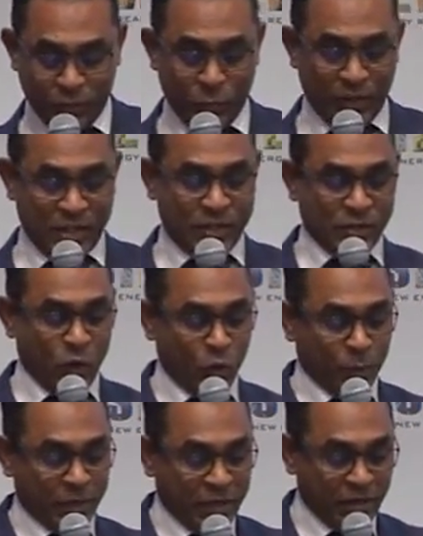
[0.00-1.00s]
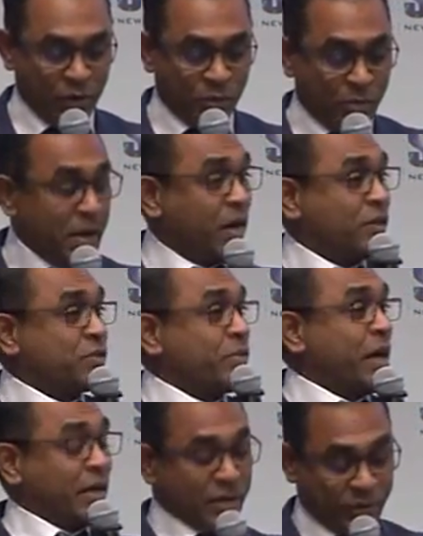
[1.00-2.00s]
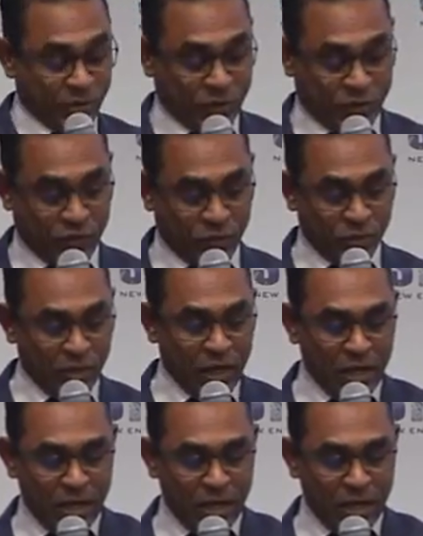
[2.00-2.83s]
with his opening remarks right here at SIEW.